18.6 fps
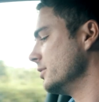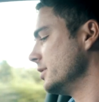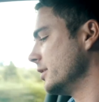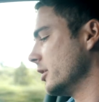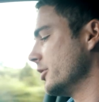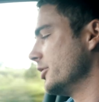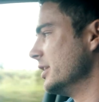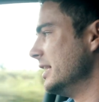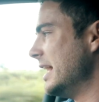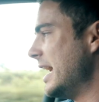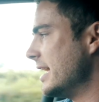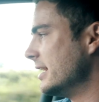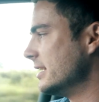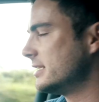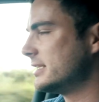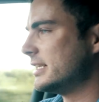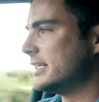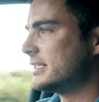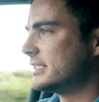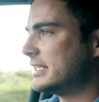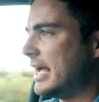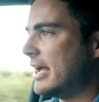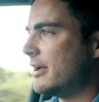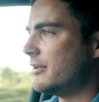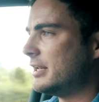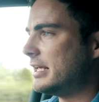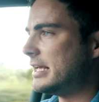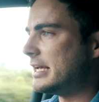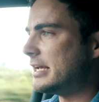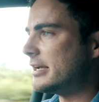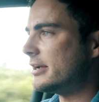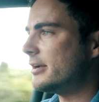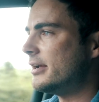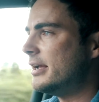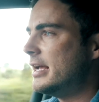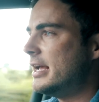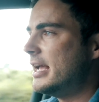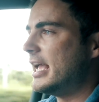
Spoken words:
you've got your lane assist down here.